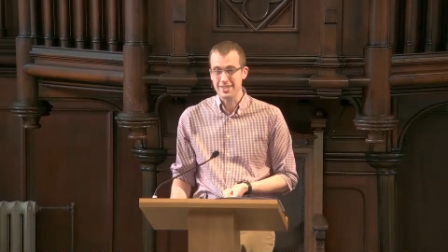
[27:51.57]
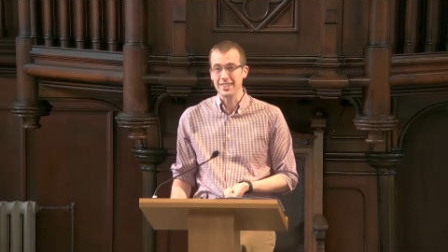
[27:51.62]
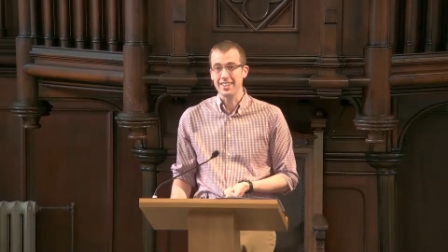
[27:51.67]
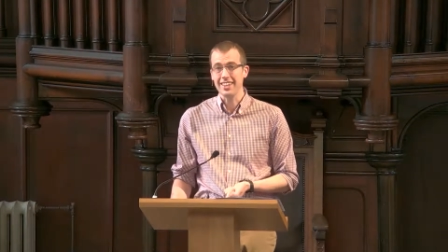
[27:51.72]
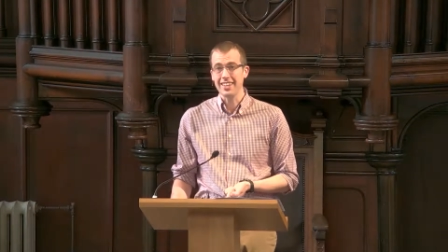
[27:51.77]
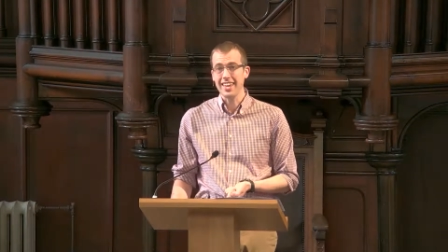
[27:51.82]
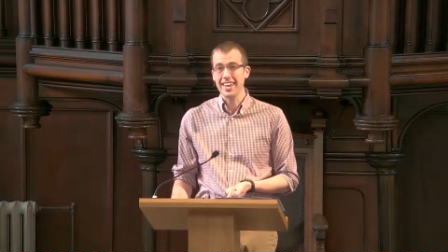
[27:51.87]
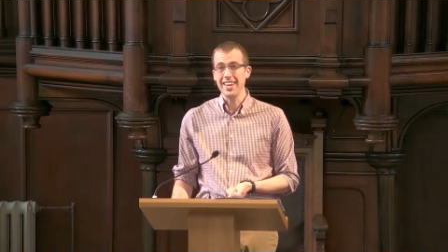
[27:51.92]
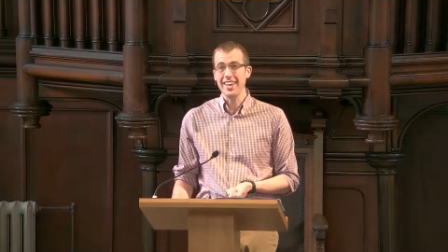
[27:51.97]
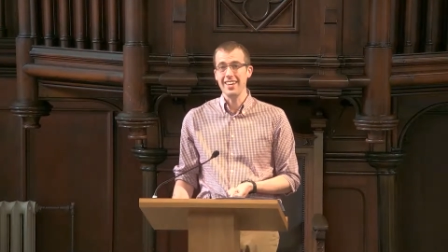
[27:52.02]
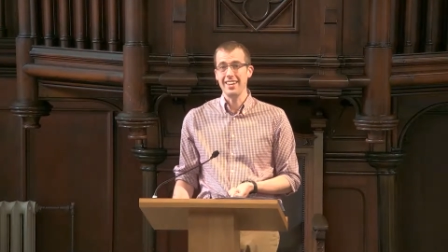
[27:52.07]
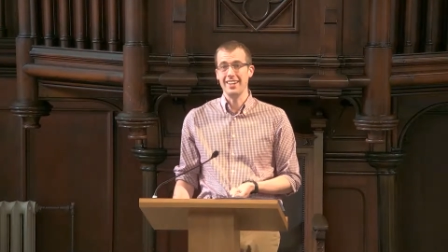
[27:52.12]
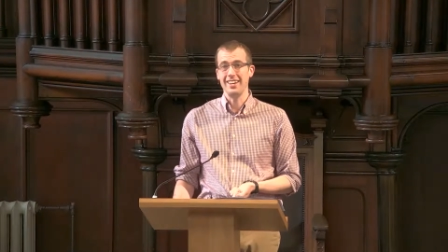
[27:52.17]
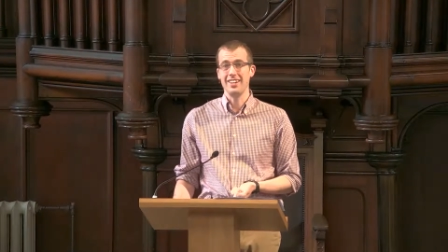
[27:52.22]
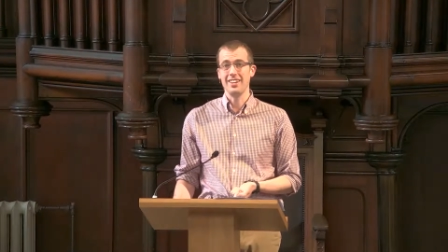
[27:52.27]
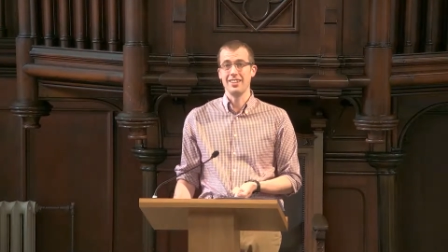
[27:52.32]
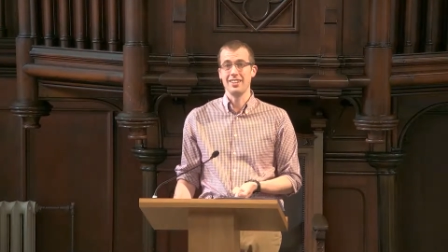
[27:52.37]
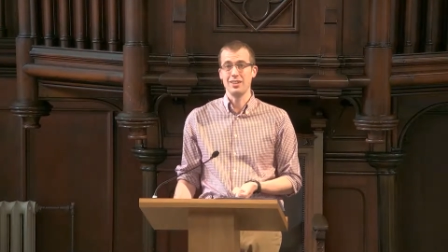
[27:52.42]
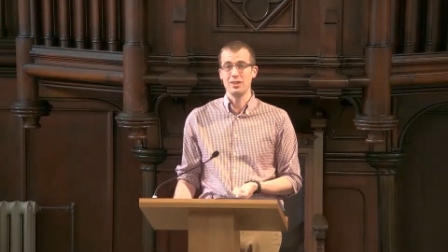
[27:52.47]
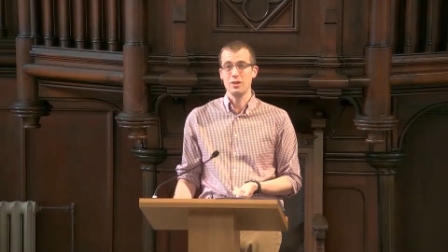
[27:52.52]
the care
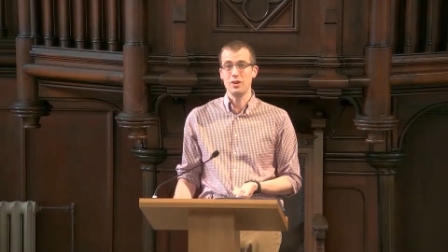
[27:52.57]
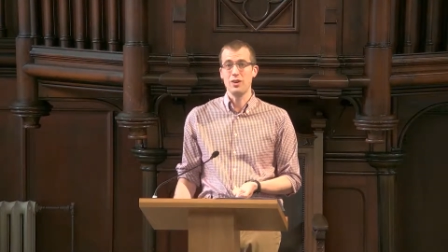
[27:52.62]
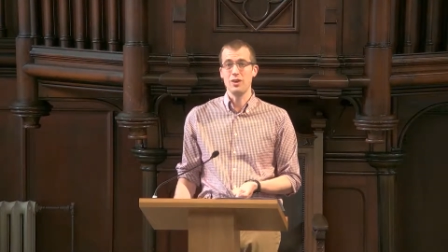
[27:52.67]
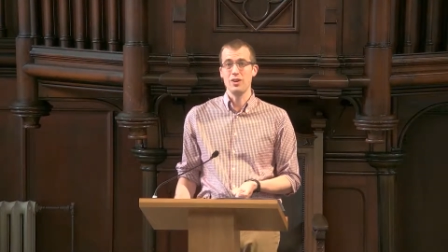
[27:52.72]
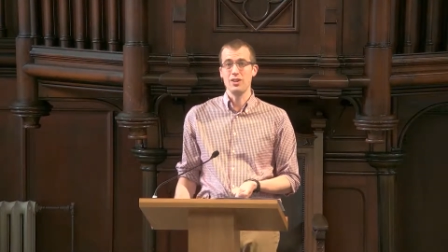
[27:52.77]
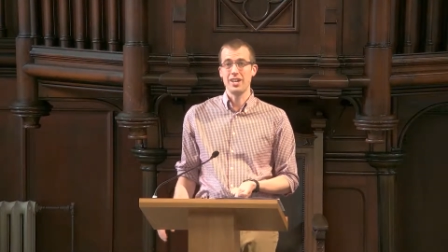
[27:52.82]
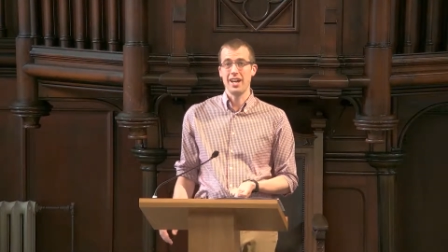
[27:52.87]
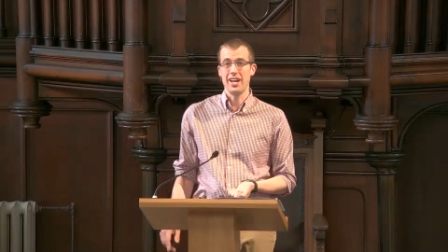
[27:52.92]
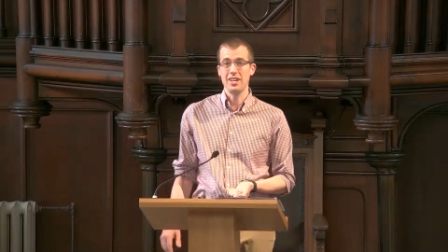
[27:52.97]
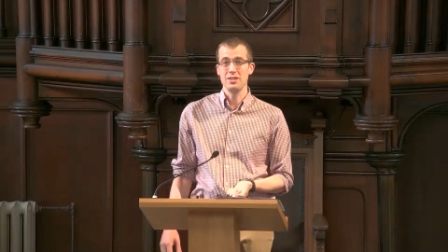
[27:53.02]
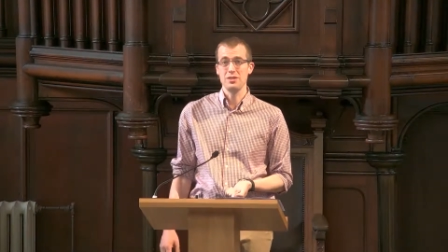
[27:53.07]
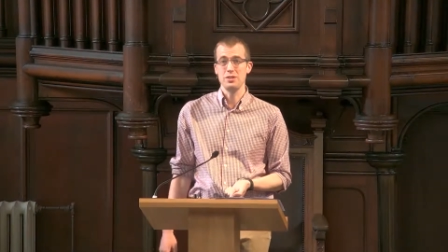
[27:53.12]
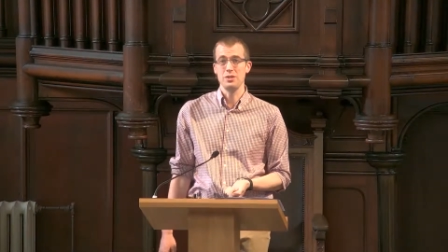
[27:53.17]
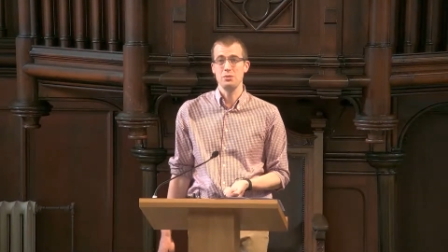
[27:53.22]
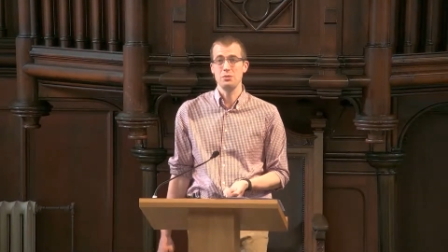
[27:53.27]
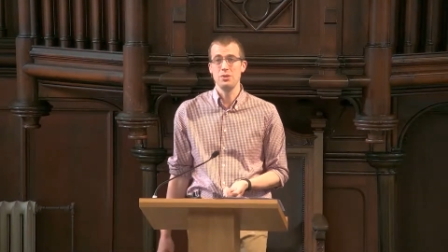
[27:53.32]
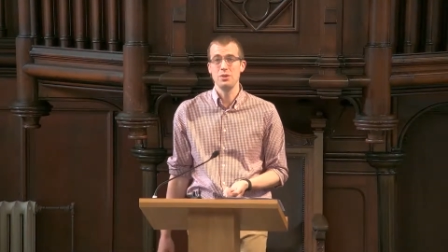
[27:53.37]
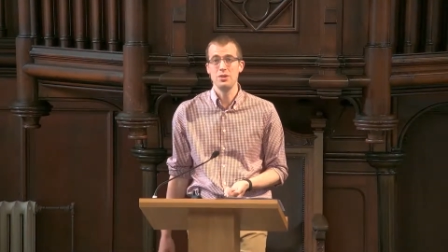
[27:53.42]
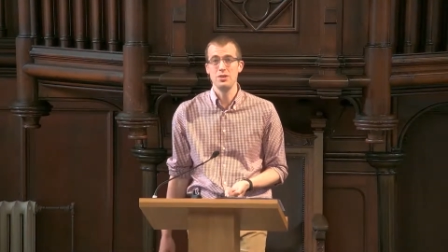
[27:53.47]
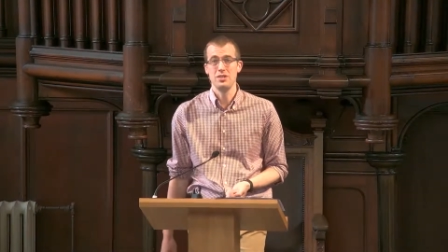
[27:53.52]
that God has
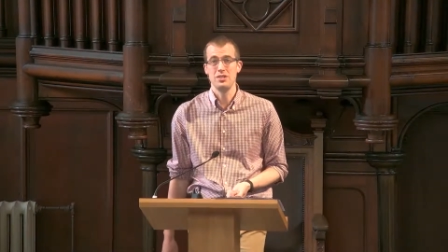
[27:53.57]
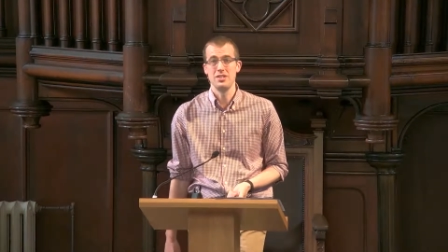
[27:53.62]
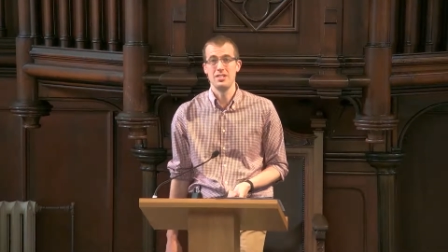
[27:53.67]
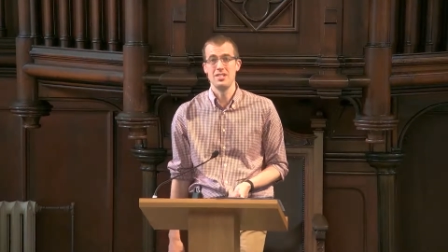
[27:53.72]
towards us.